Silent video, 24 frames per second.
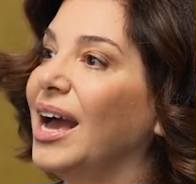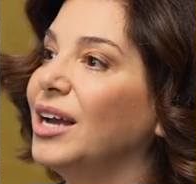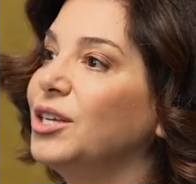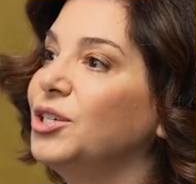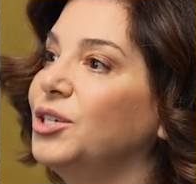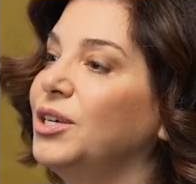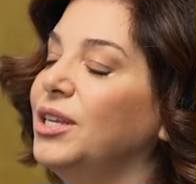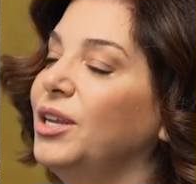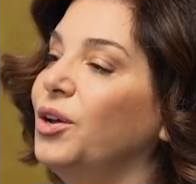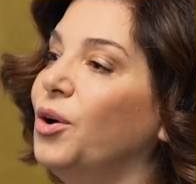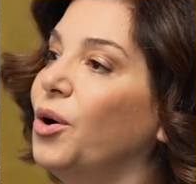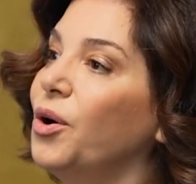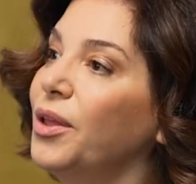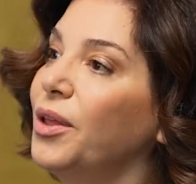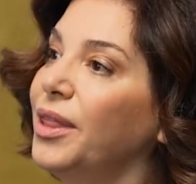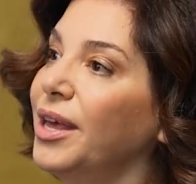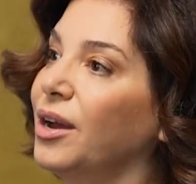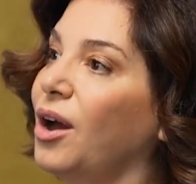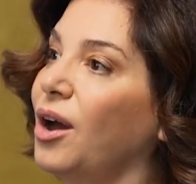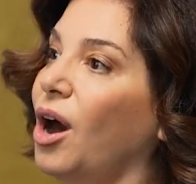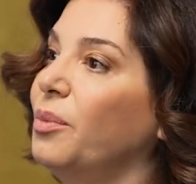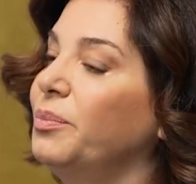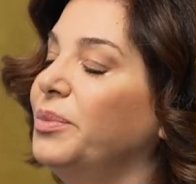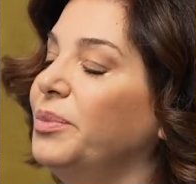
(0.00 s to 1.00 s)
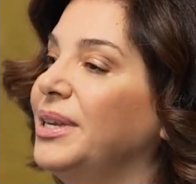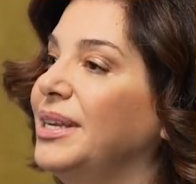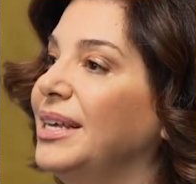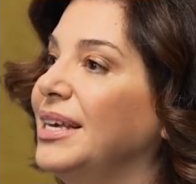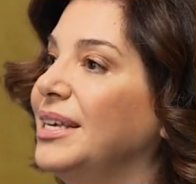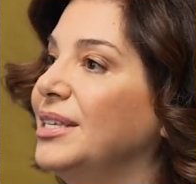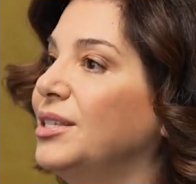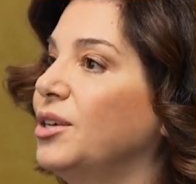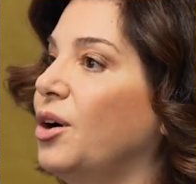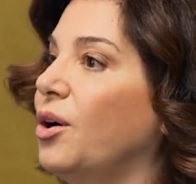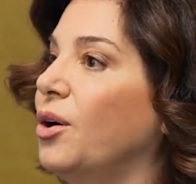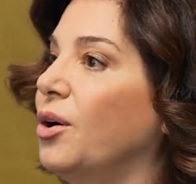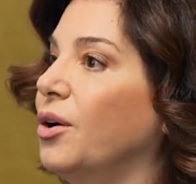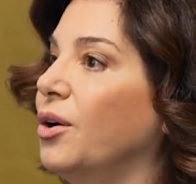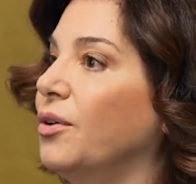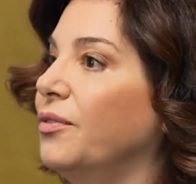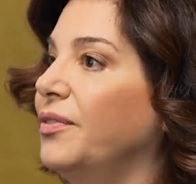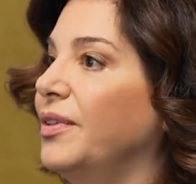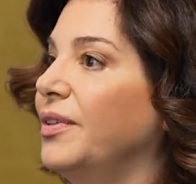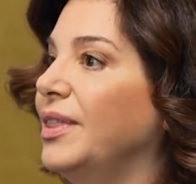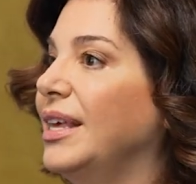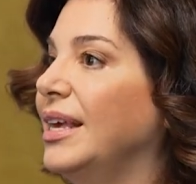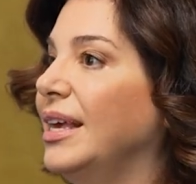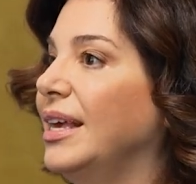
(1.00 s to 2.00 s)
Actually, all the companies
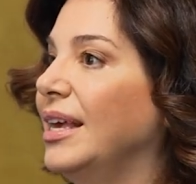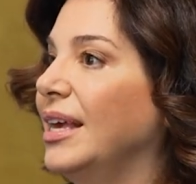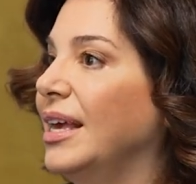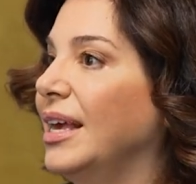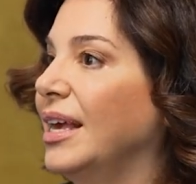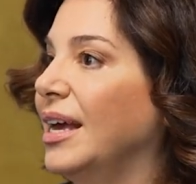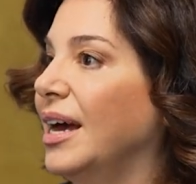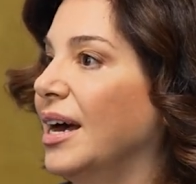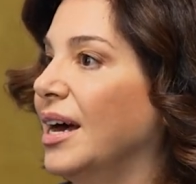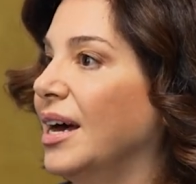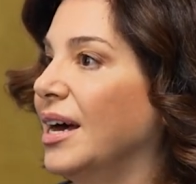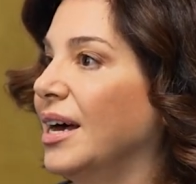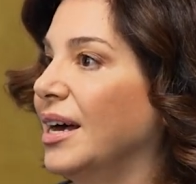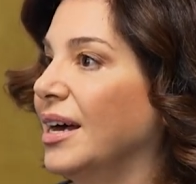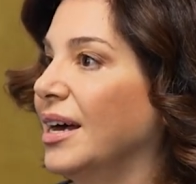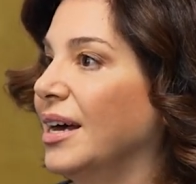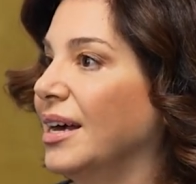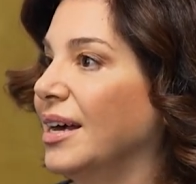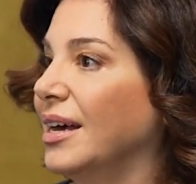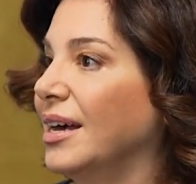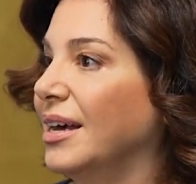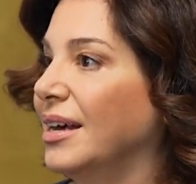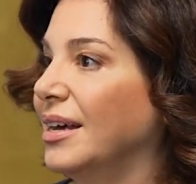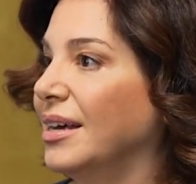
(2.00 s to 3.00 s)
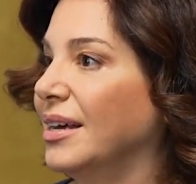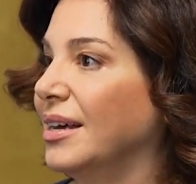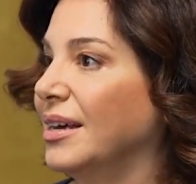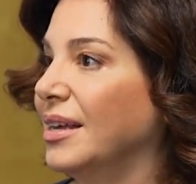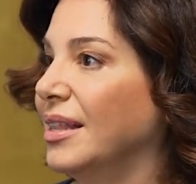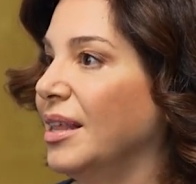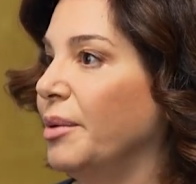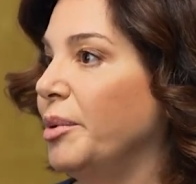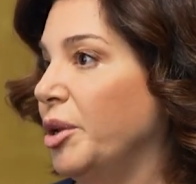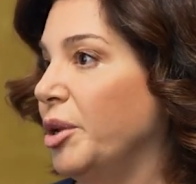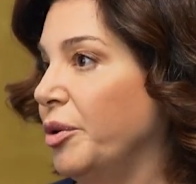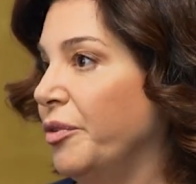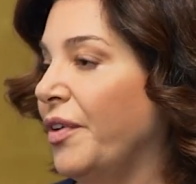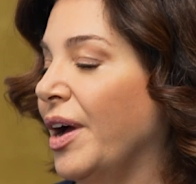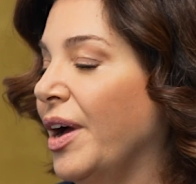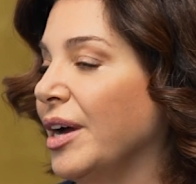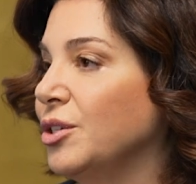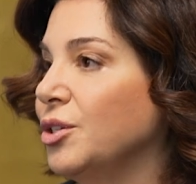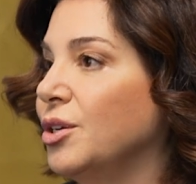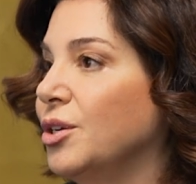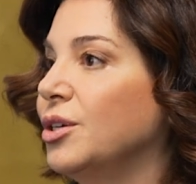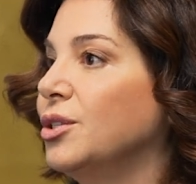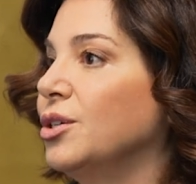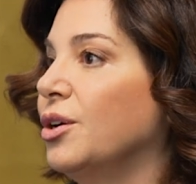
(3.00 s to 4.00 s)
of the
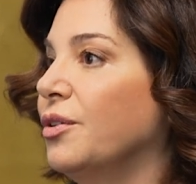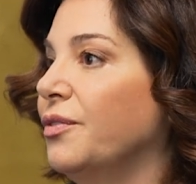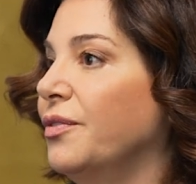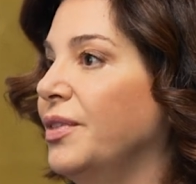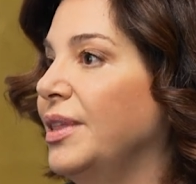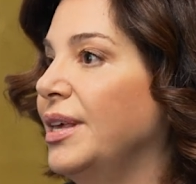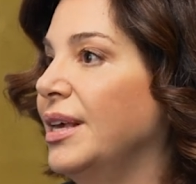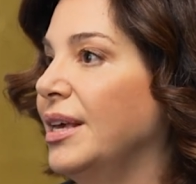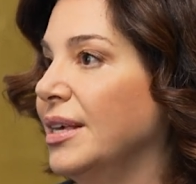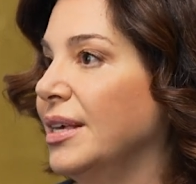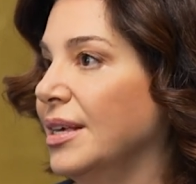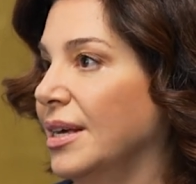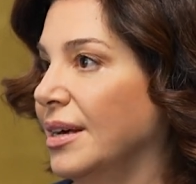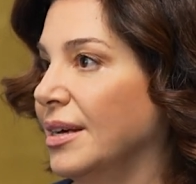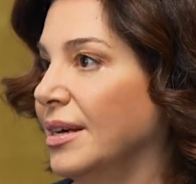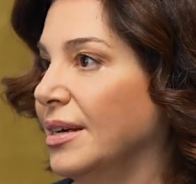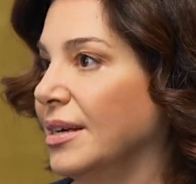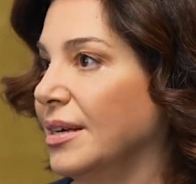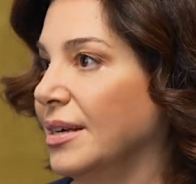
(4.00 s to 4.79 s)
manufacturers of the